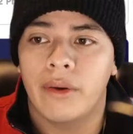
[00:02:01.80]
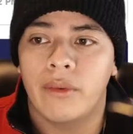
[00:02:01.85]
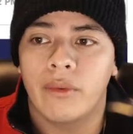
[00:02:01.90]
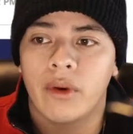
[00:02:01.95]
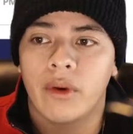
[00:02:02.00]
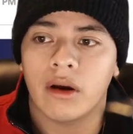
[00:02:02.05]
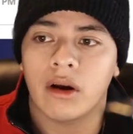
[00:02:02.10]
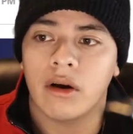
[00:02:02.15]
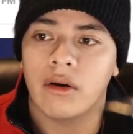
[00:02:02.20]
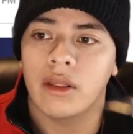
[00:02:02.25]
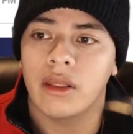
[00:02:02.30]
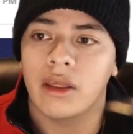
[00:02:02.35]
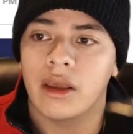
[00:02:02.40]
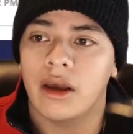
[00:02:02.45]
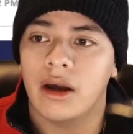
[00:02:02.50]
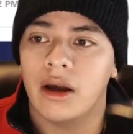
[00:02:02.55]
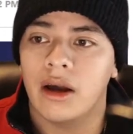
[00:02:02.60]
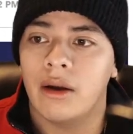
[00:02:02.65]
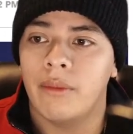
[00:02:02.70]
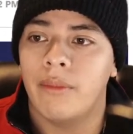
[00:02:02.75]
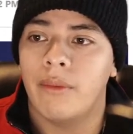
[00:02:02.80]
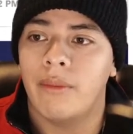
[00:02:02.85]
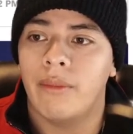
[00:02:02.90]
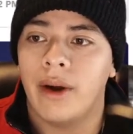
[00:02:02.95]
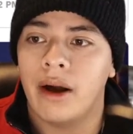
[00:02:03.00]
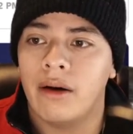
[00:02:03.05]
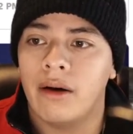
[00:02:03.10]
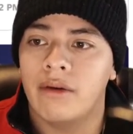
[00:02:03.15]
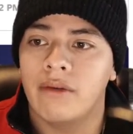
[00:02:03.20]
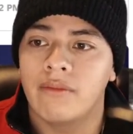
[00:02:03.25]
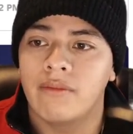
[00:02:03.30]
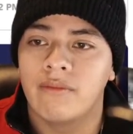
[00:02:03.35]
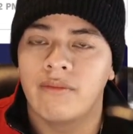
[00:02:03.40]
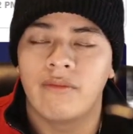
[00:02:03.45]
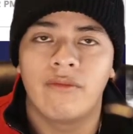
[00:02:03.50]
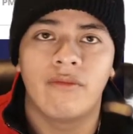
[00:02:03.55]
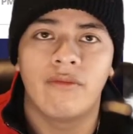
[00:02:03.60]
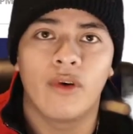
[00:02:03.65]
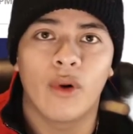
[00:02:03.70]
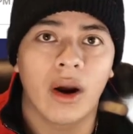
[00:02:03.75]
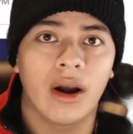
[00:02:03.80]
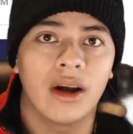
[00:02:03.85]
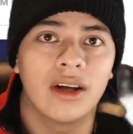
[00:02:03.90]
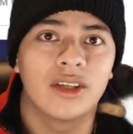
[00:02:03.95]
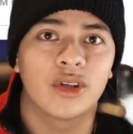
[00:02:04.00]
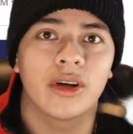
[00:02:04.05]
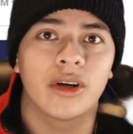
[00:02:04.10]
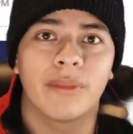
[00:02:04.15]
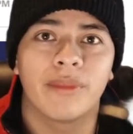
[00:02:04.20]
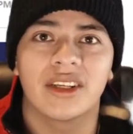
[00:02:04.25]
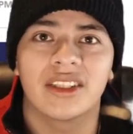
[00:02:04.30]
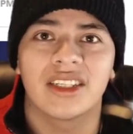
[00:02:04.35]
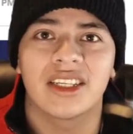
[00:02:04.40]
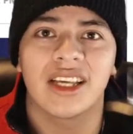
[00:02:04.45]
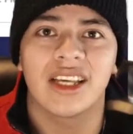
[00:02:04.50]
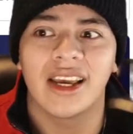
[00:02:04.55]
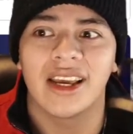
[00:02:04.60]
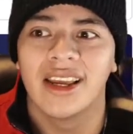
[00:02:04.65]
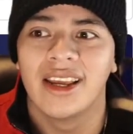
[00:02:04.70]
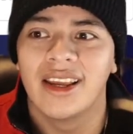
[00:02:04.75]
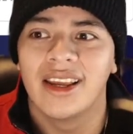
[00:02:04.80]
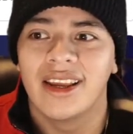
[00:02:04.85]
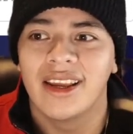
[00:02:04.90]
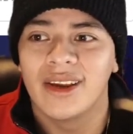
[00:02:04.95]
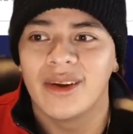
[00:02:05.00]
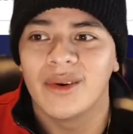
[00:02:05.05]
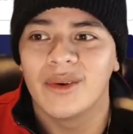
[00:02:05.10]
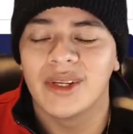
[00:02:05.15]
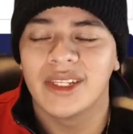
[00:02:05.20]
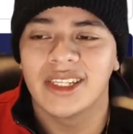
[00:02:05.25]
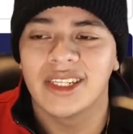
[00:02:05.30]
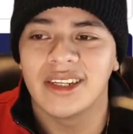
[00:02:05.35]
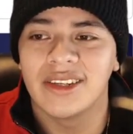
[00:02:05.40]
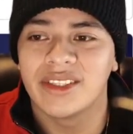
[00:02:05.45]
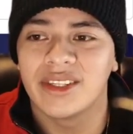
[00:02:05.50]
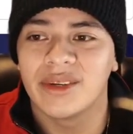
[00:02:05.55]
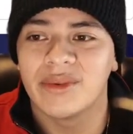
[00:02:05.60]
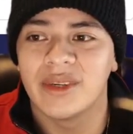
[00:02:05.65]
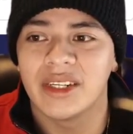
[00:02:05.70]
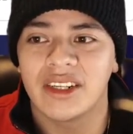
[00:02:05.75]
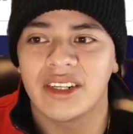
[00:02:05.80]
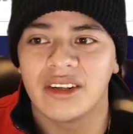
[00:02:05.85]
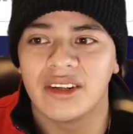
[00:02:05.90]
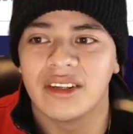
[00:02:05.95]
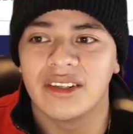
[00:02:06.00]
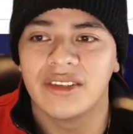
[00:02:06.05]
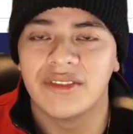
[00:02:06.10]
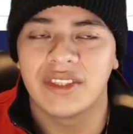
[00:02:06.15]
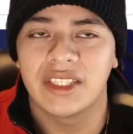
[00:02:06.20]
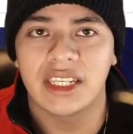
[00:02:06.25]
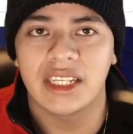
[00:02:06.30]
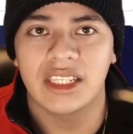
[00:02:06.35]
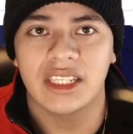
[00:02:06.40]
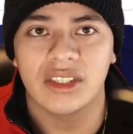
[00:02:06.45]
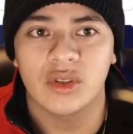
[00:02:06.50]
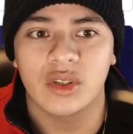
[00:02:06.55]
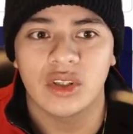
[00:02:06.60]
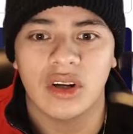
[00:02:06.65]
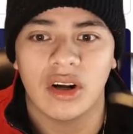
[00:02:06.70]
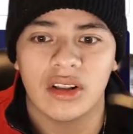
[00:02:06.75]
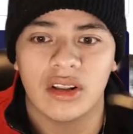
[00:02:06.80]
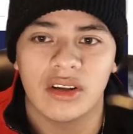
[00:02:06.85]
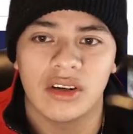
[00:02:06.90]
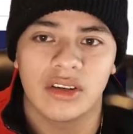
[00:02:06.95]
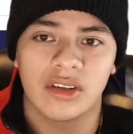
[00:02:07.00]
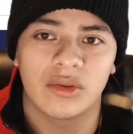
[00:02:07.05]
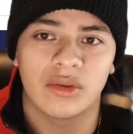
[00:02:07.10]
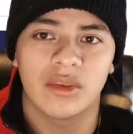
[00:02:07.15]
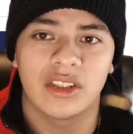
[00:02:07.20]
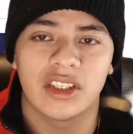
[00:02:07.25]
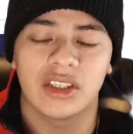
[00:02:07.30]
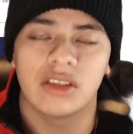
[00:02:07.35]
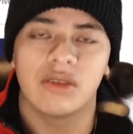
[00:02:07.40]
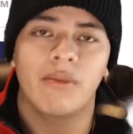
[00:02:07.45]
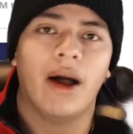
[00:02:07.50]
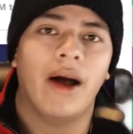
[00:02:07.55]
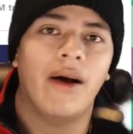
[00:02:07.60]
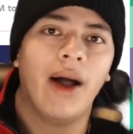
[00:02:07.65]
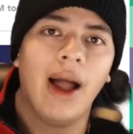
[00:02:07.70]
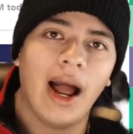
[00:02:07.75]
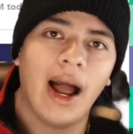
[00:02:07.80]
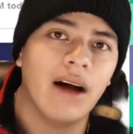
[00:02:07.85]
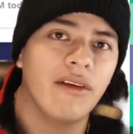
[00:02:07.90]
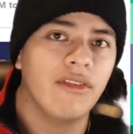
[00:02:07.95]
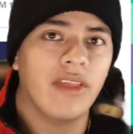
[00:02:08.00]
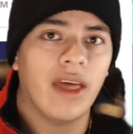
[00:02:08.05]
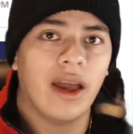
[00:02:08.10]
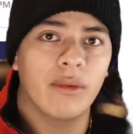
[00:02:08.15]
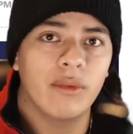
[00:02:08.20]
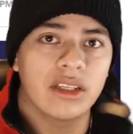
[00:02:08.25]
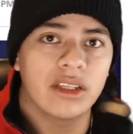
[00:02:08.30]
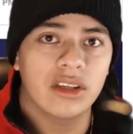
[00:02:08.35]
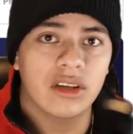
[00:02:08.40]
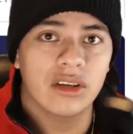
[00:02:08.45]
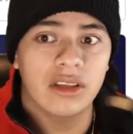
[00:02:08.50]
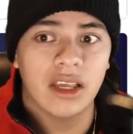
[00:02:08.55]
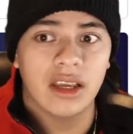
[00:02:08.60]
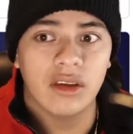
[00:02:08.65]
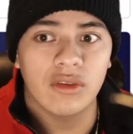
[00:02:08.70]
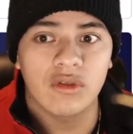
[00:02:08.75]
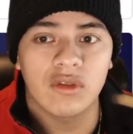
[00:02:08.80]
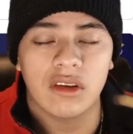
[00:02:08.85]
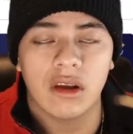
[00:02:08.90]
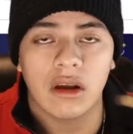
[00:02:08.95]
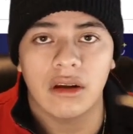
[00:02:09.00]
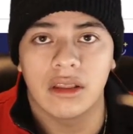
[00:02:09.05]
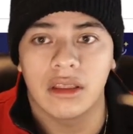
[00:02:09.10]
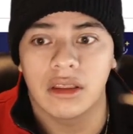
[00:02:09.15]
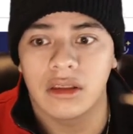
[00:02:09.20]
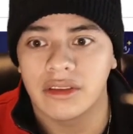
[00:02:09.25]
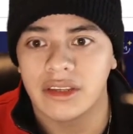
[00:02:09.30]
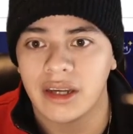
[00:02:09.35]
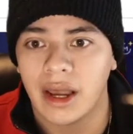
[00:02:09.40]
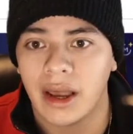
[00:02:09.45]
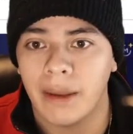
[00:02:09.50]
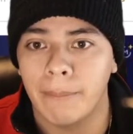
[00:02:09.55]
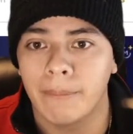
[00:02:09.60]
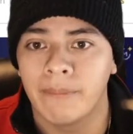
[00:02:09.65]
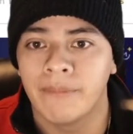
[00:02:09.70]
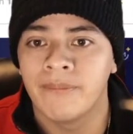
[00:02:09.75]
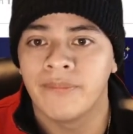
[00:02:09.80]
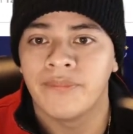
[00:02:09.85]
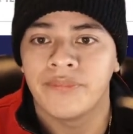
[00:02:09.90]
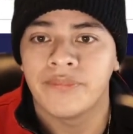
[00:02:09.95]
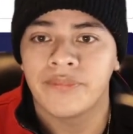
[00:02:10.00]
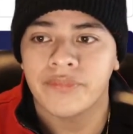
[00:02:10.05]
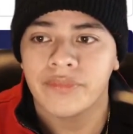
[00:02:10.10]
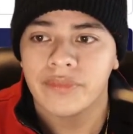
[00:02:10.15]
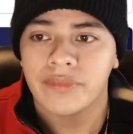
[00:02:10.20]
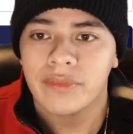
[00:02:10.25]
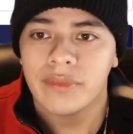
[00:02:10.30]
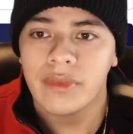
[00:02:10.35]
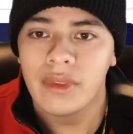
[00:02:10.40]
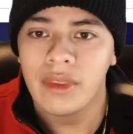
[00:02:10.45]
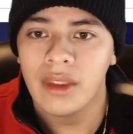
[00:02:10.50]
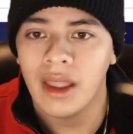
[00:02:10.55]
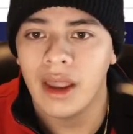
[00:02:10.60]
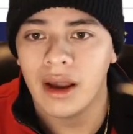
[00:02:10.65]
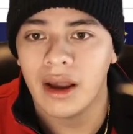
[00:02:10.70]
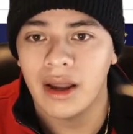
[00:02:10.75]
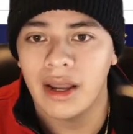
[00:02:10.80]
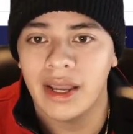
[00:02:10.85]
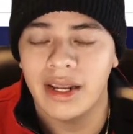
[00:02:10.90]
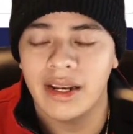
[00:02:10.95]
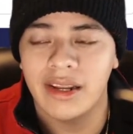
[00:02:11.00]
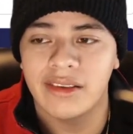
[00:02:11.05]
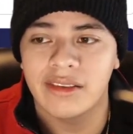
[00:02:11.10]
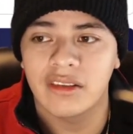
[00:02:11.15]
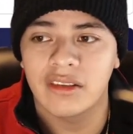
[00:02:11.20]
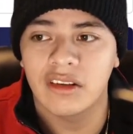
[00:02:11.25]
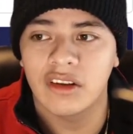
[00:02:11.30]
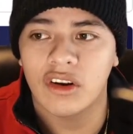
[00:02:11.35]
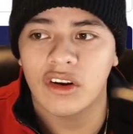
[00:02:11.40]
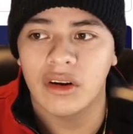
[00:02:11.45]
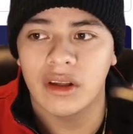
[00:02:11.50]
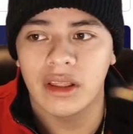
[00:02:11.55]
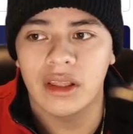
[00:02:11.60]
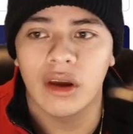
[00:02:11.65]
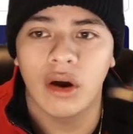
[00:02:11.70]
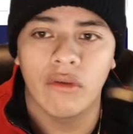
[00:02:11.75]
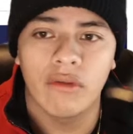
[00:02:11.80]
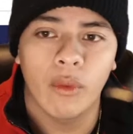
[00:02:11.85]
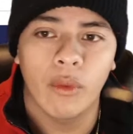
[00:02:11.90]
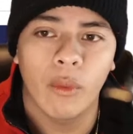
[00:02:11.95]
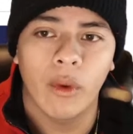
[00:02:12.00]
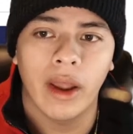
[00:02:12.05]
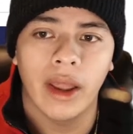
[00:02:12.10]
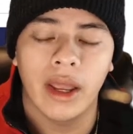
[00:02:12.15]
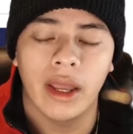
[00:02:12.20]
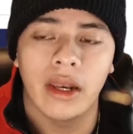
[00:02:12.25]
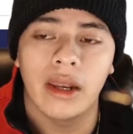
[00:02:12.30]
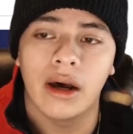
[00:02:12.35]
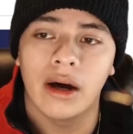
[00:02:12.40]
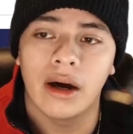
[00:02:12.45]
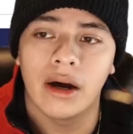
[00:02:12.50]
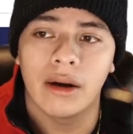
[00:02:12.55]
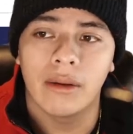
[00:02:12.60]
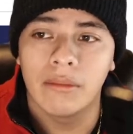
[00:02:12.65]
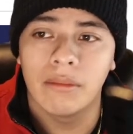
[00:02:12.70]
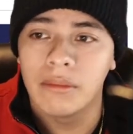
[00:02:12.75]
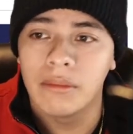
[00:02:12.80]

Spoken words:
we are currently up about 400%, which gives a return of $600, which is about half that return that you saw in the top. It is currently overweight. I